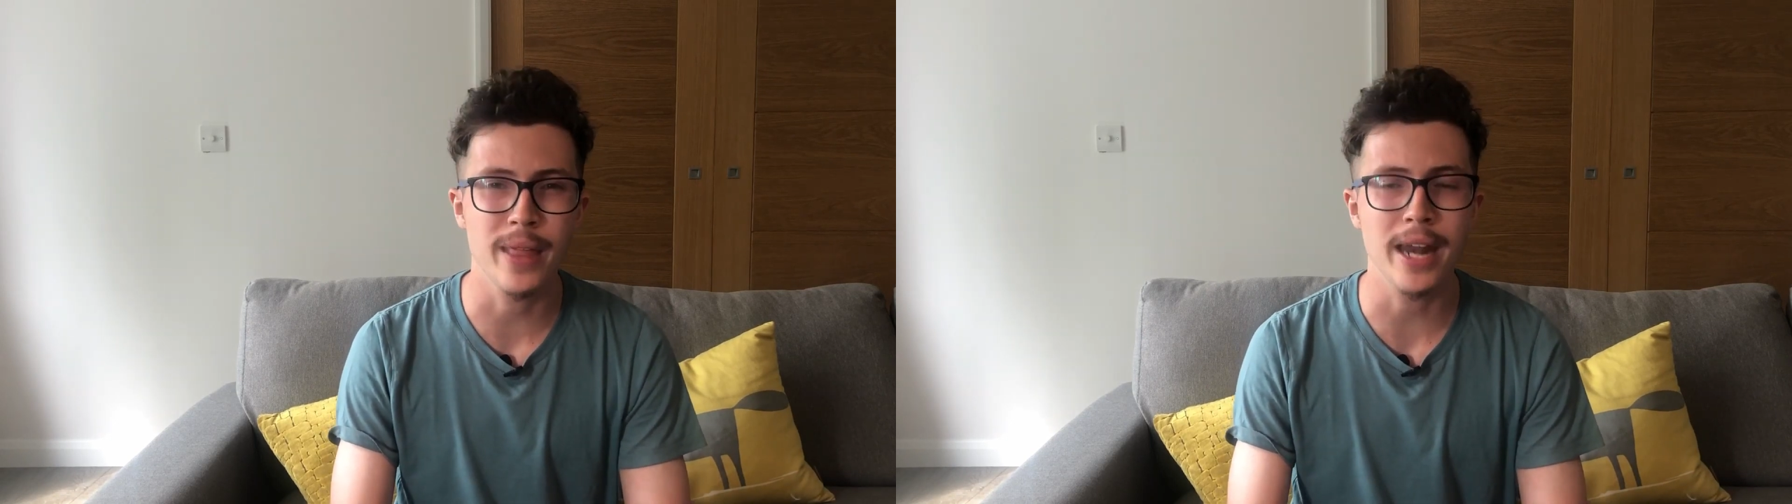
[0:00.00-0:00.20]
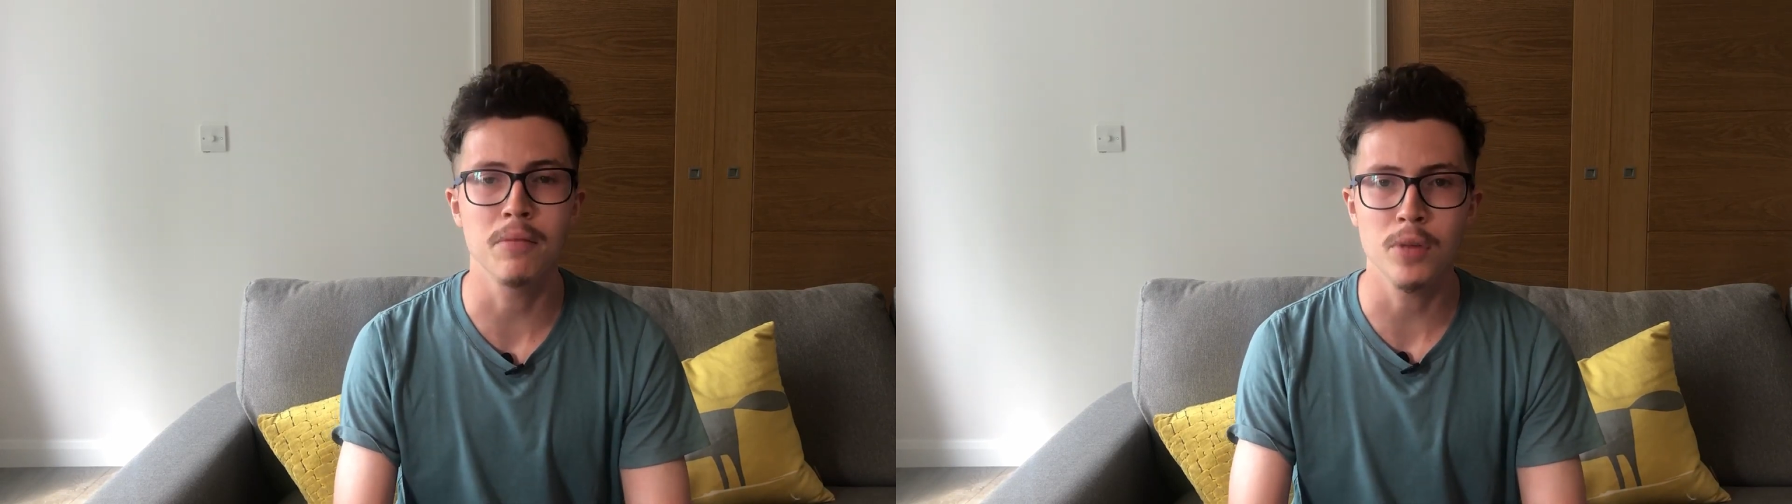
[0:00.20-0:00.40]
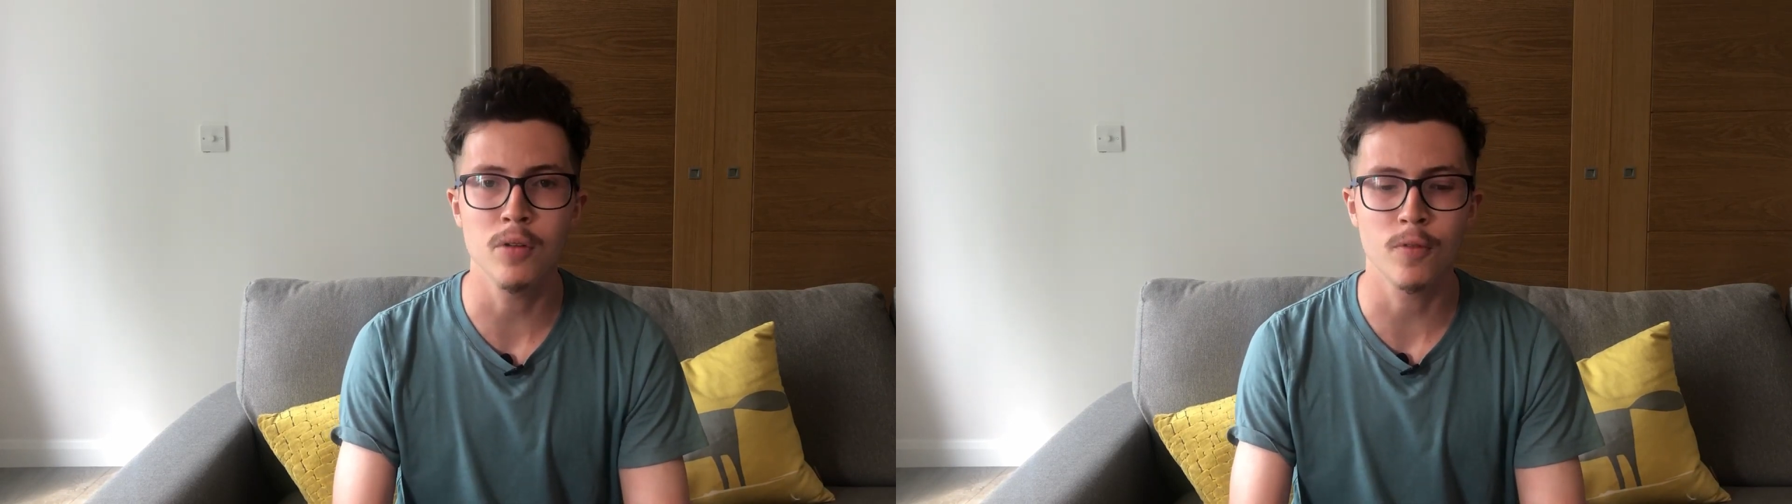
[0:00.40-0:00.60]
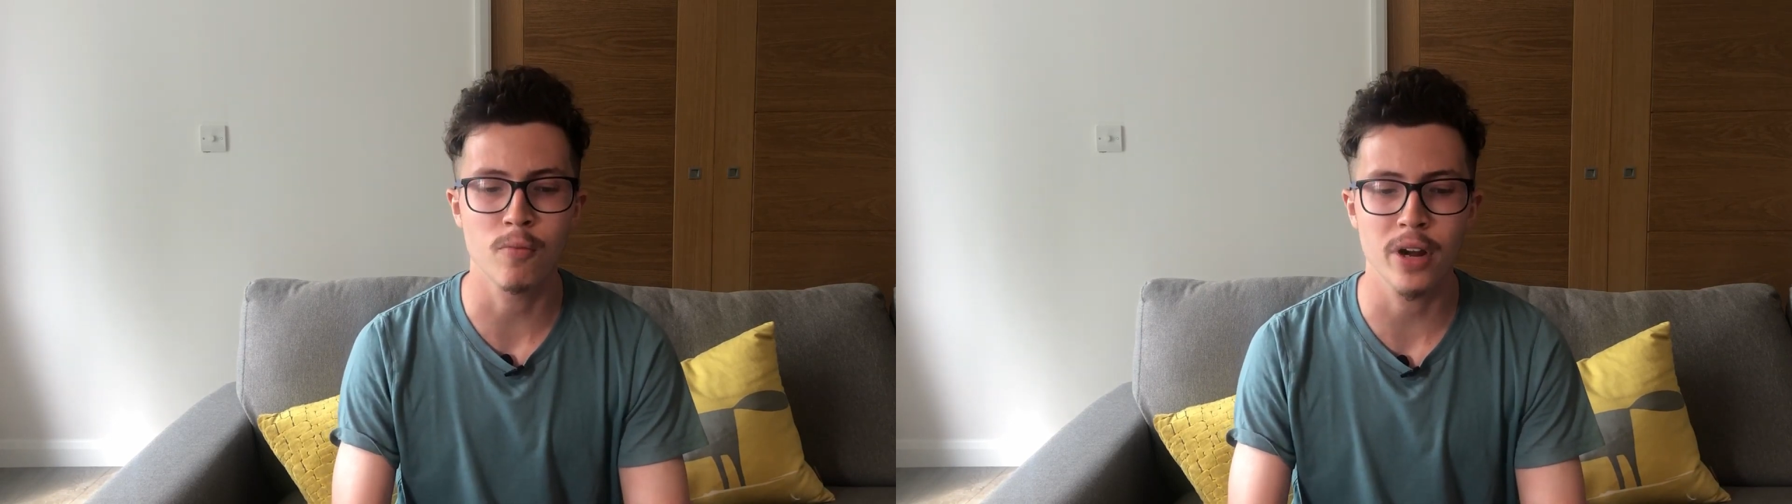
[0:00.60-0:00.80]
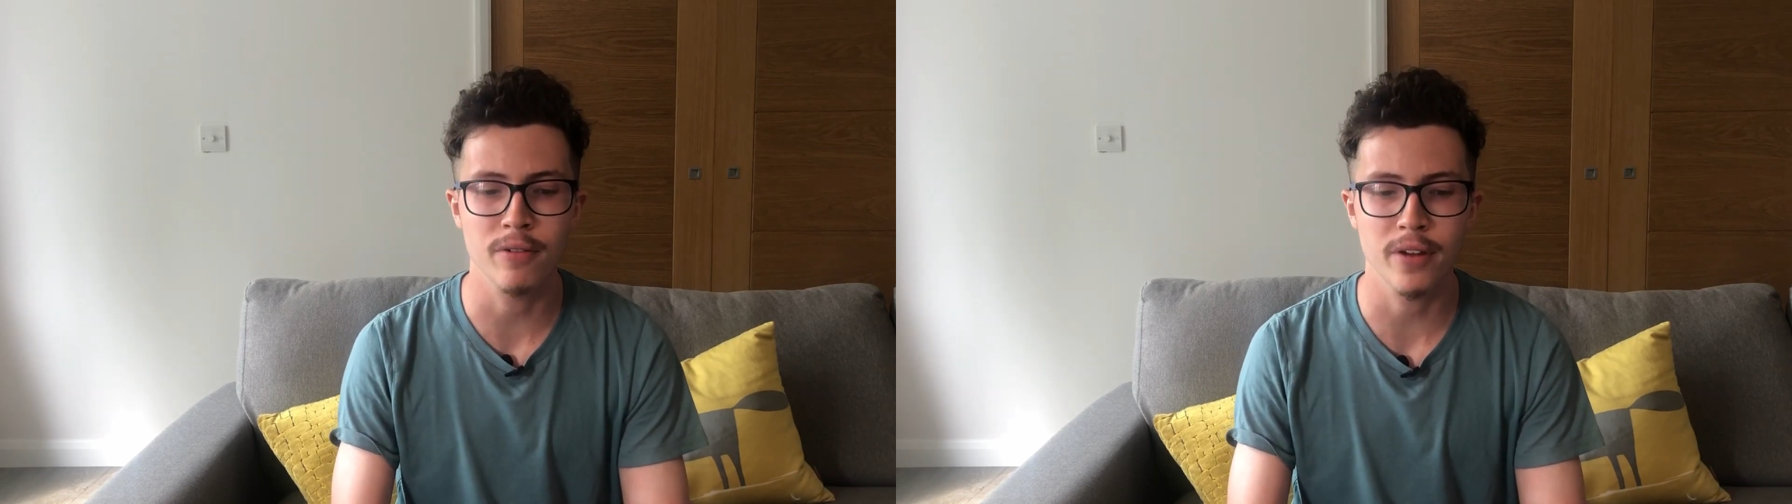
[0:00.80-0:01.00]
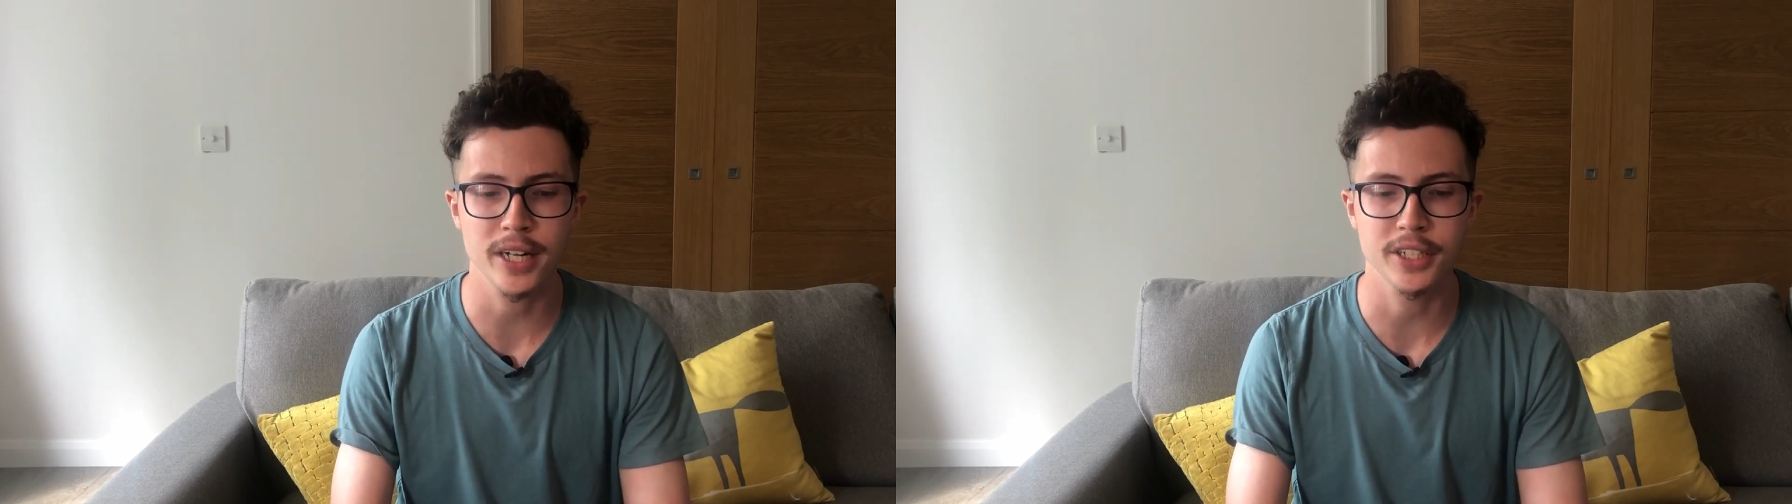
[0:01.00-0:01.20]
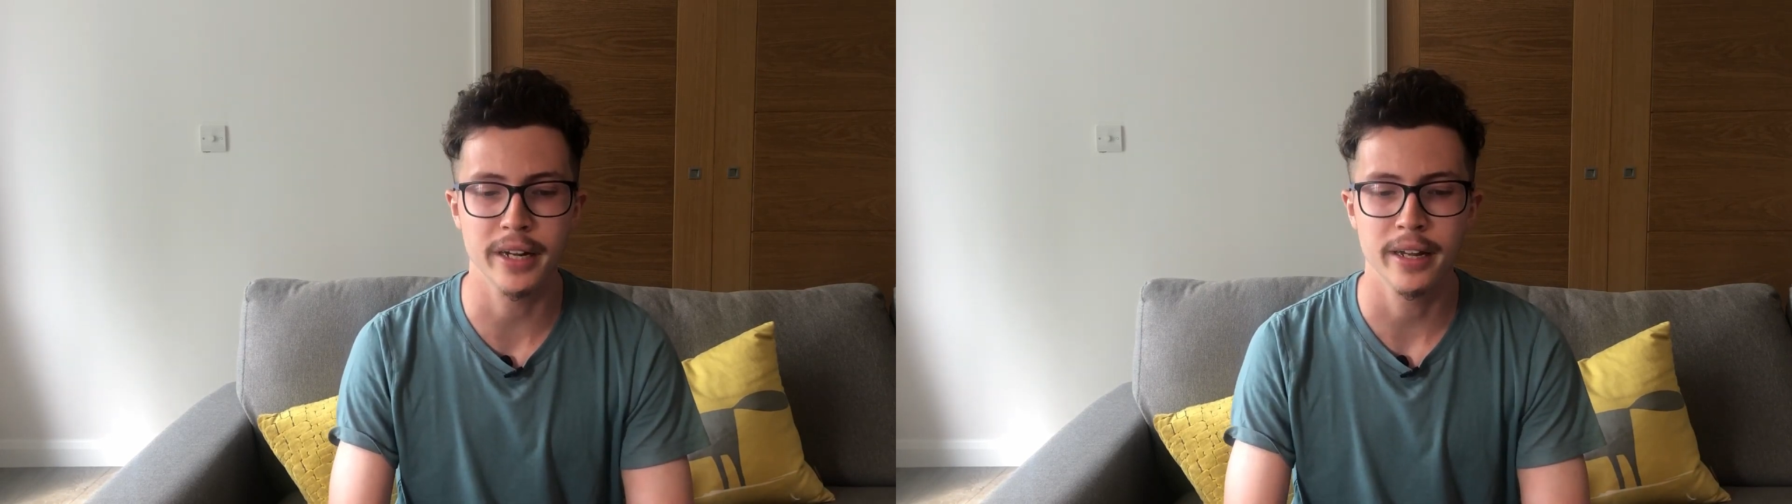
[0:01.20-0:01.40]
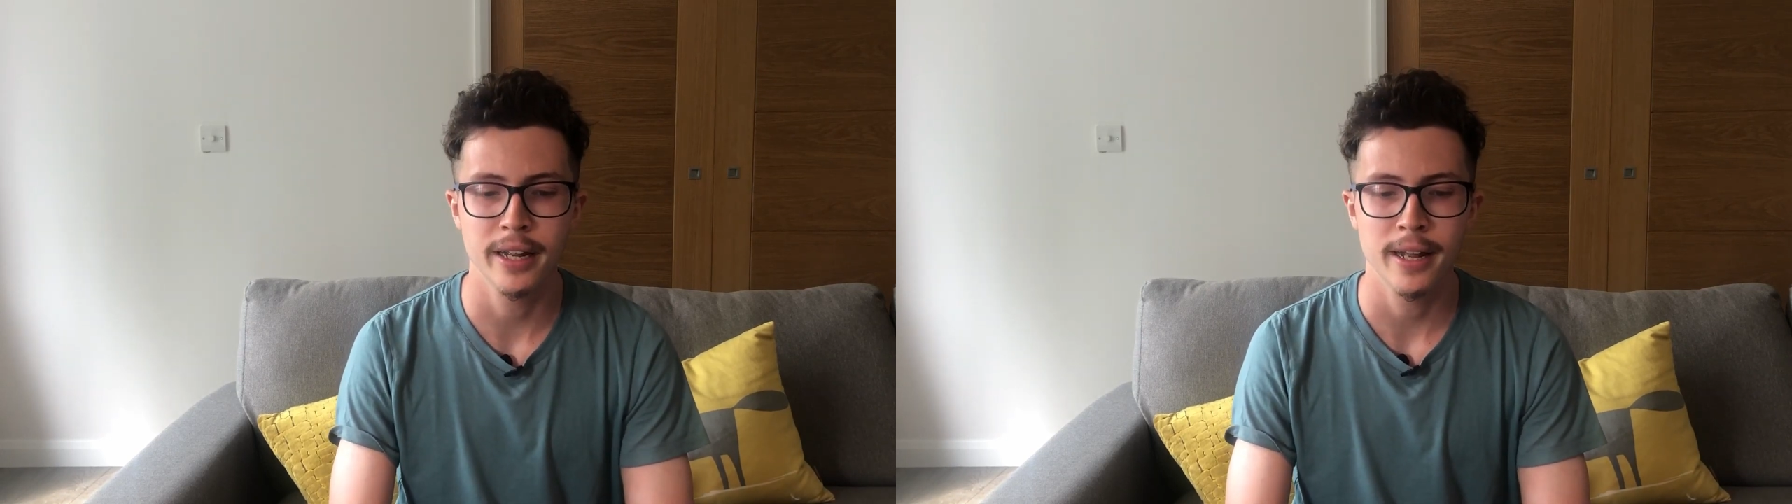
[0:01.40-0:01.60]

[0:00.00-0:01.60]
then immune from reinfection.